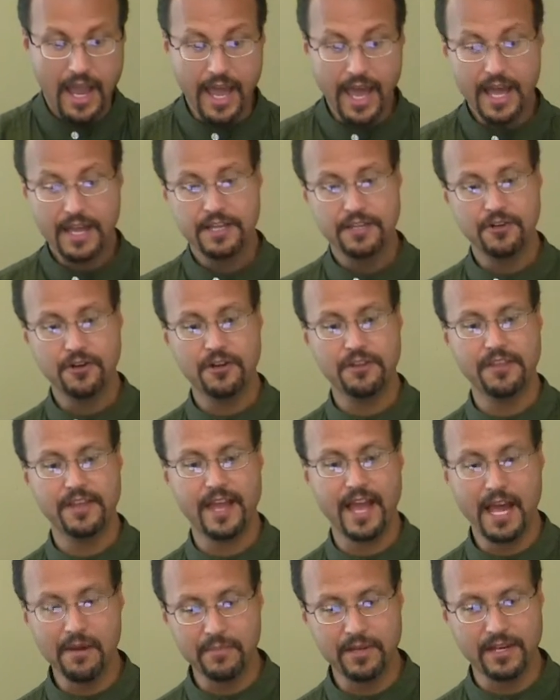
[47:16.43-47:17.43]
Achior
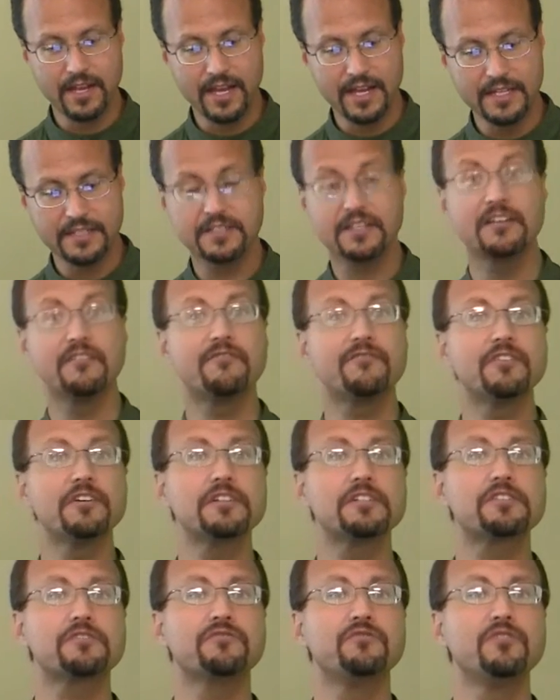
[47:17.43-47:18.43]
the Ammonite
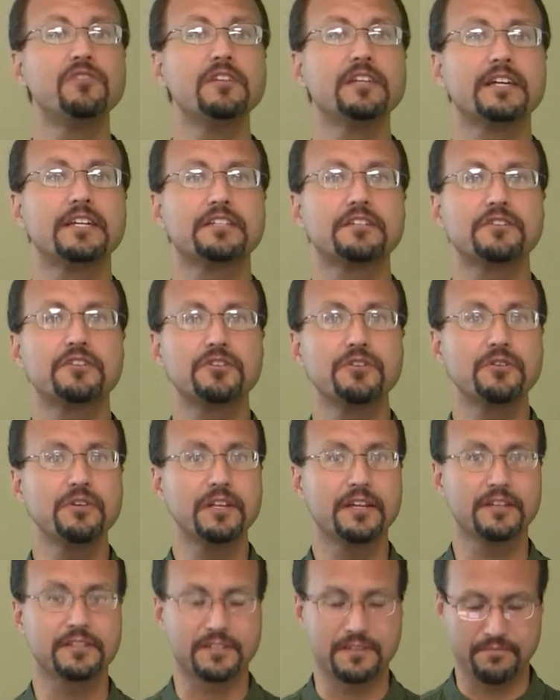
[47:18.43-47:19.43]
converts fully to
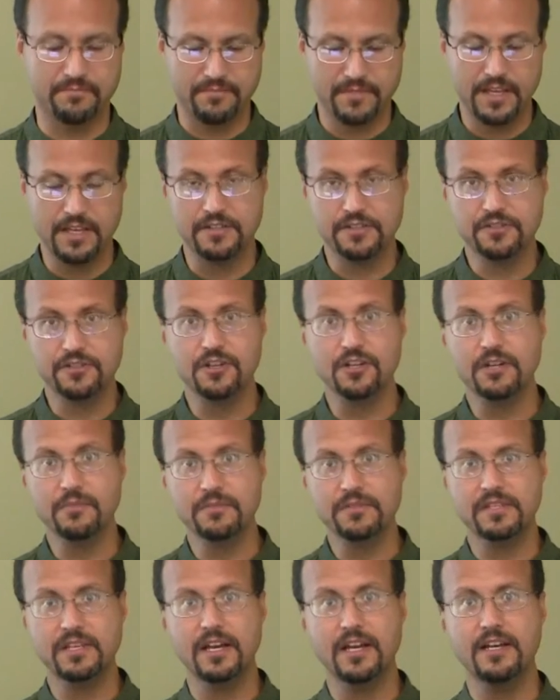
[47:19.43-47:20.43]
Judaism. He is
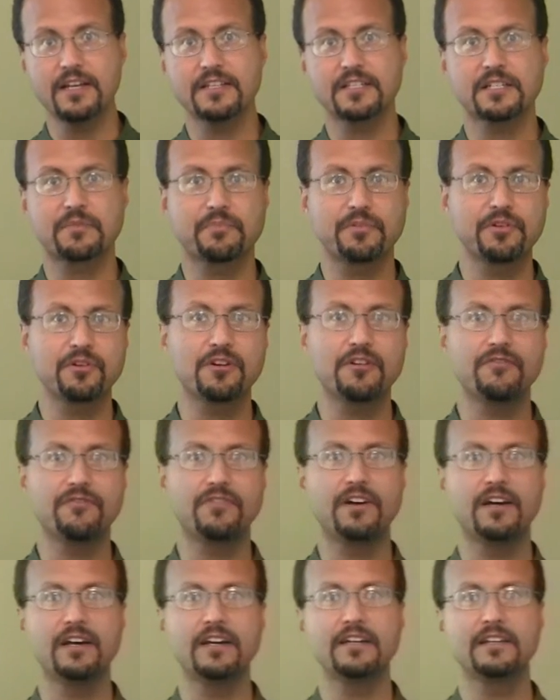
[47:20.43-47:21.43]
circumcised,
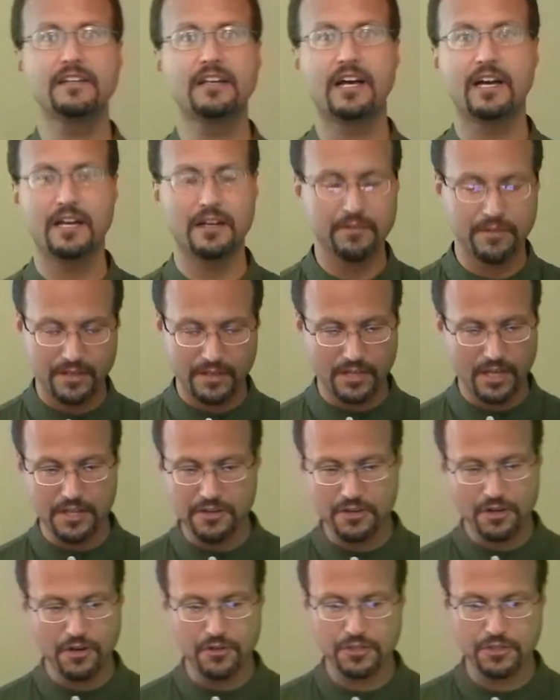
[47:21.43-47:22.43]
purified,
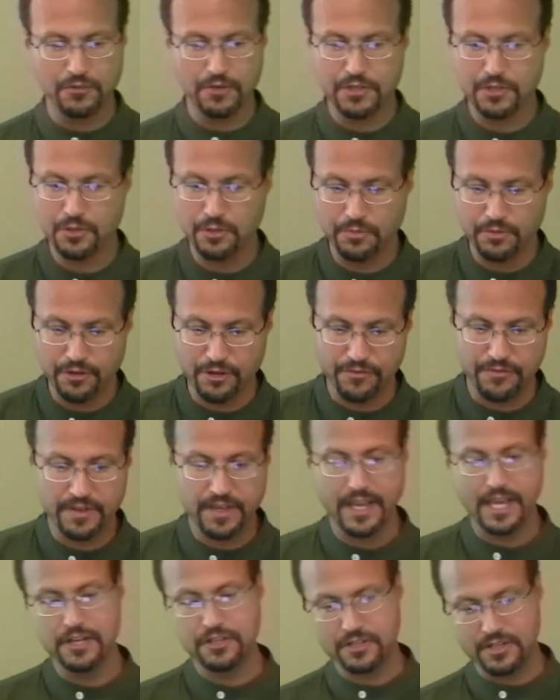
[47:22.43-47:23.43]
undergoes a ritual
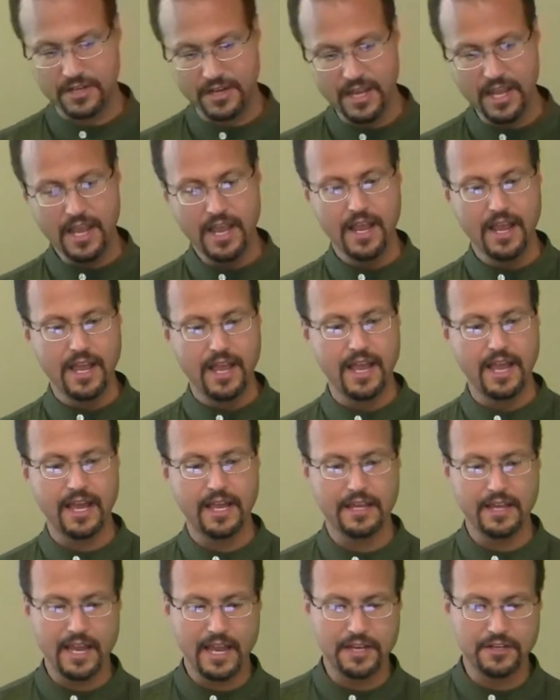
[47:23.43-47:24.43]
purification,
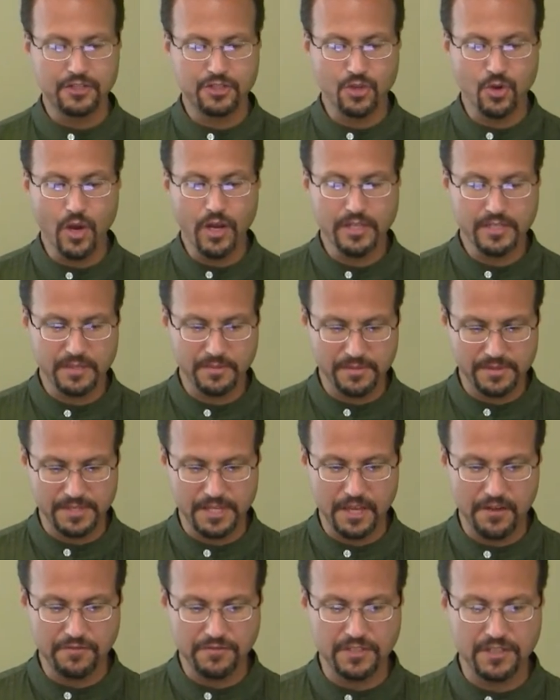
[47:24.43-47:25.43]
and joins
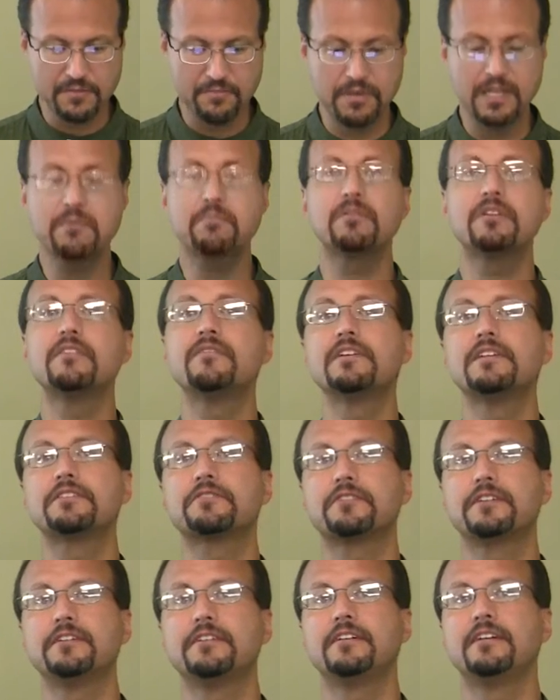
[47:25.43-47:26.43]
himself to the people of
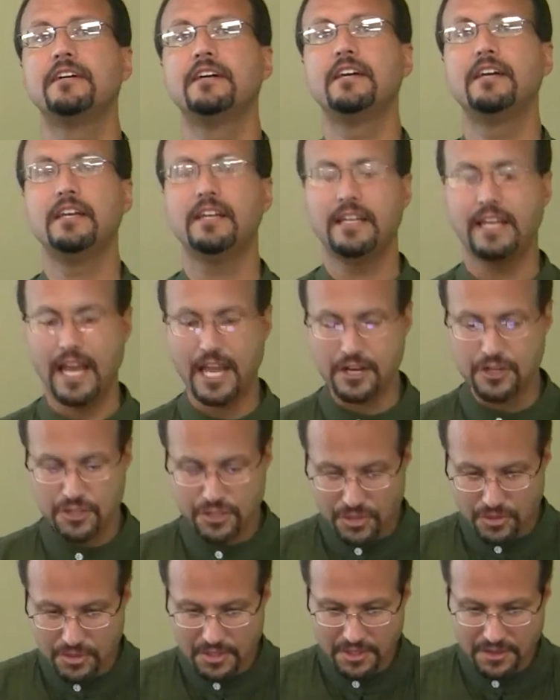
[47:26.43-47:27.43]
Israel. And
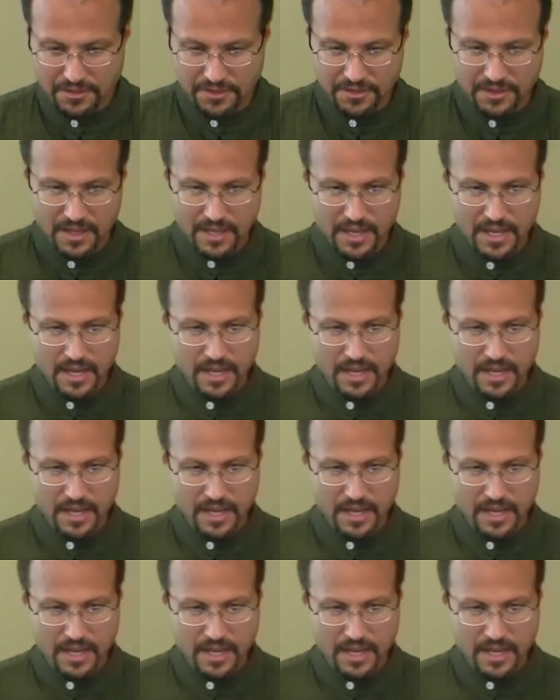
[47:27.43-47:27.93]
Judith